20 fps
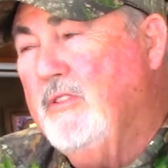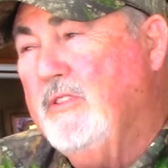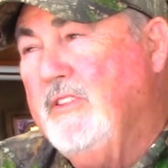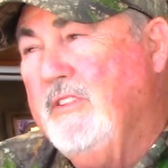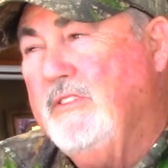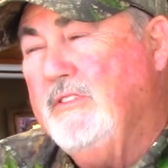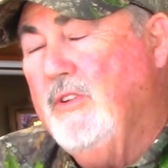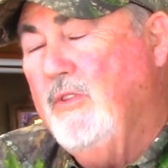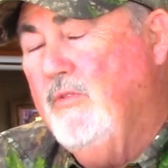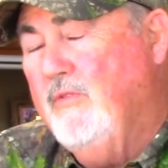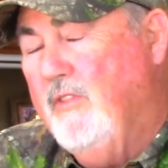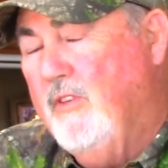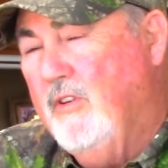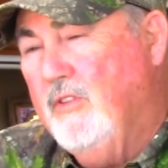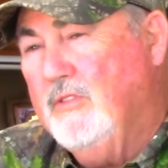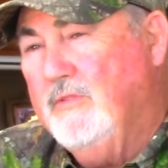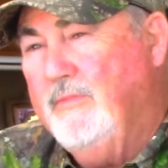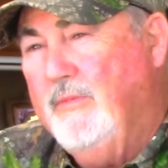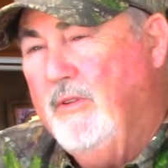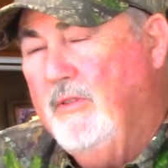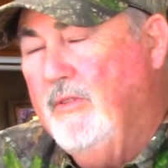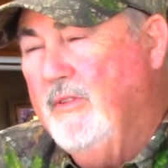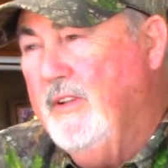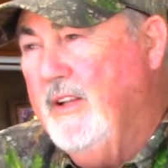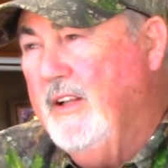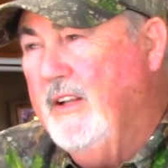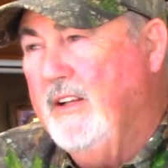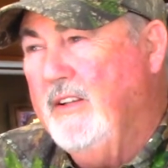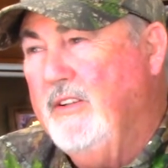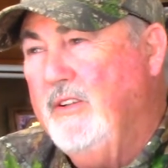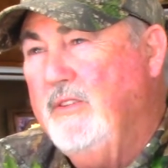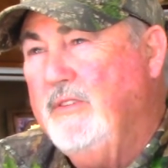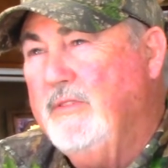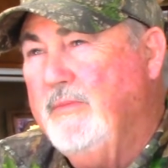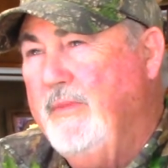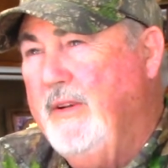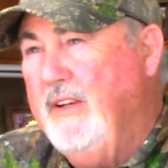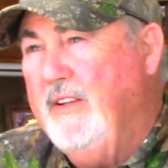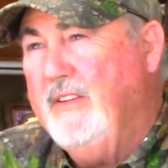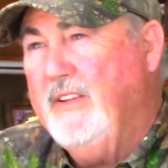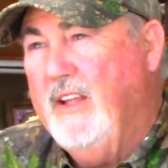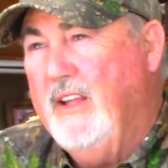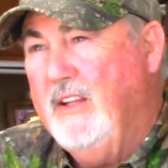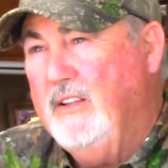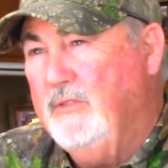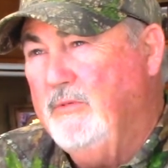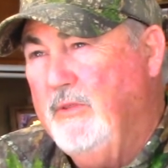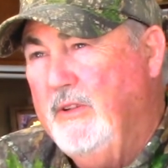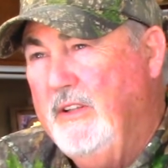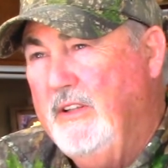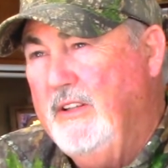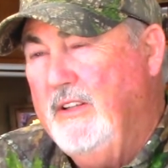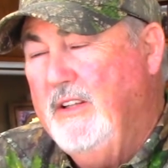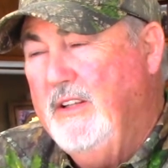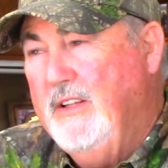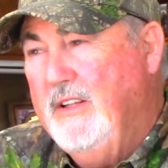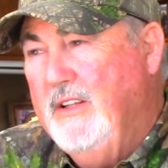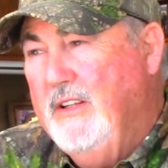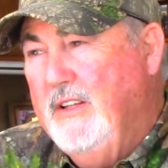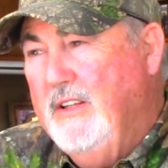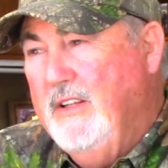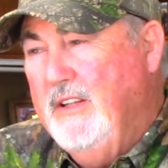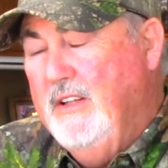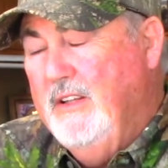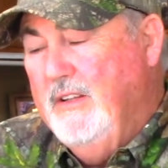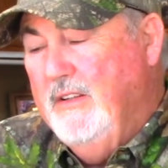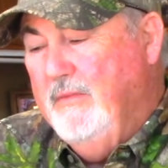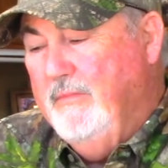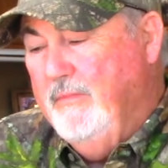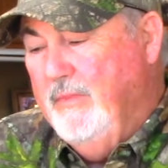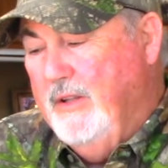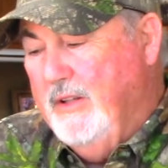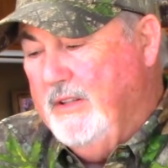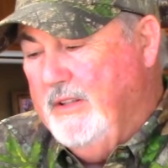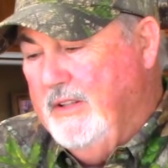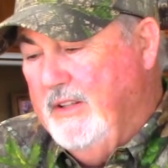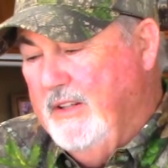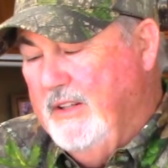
they're so versatile. They can do so many things with it. But